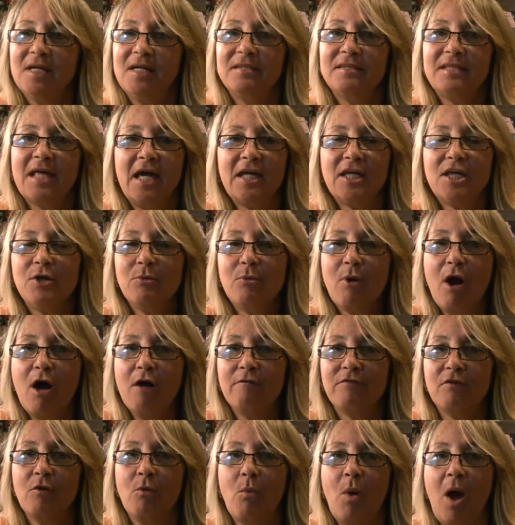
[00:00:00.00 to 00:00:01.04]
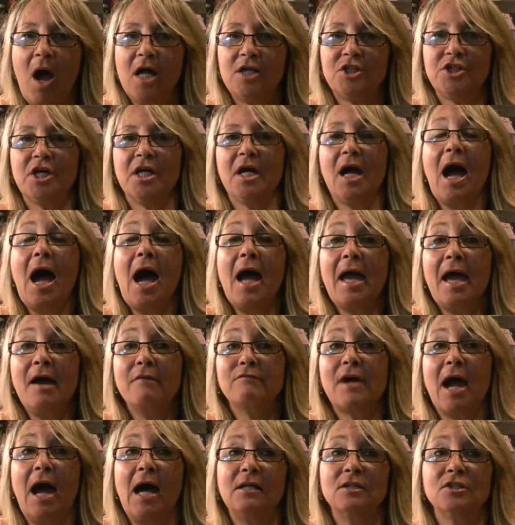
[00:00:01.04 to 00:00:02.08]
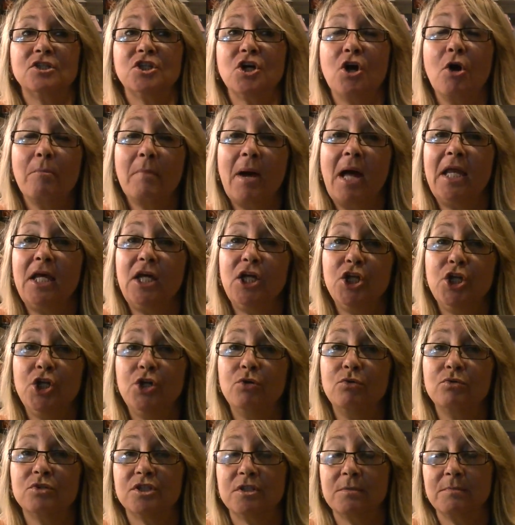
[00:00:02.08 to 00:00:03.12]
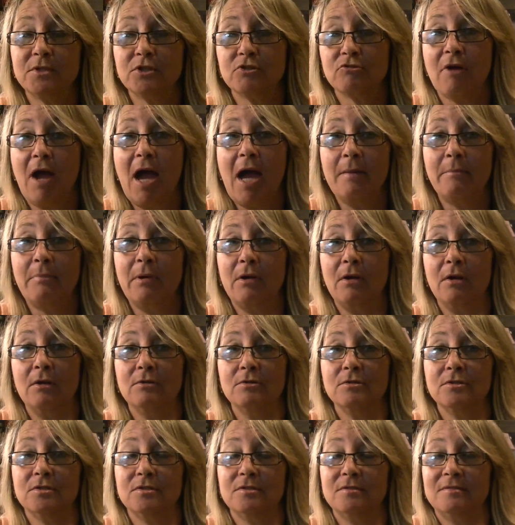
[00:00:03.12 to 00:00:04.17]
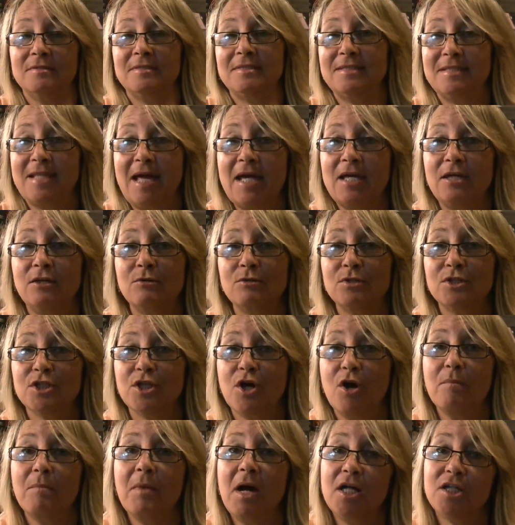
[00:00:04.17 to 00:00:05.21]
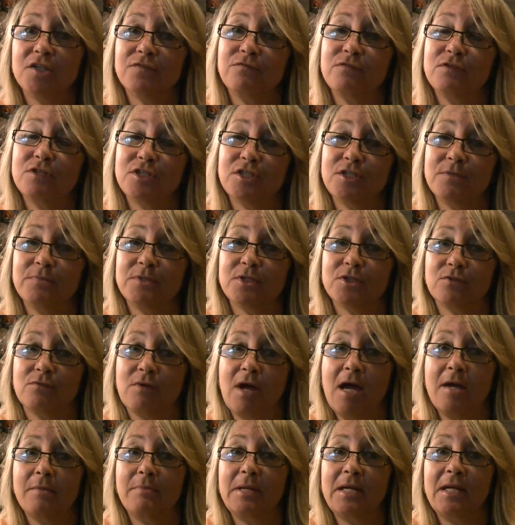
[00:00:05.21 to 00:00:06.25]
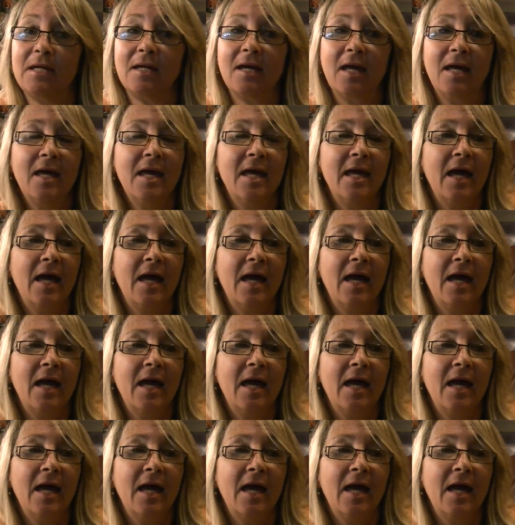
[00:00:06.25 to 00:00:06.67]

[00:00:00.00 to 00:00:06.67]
thank you all for watching. I have gotten so many new subscribers. Thank you so much for subscribing.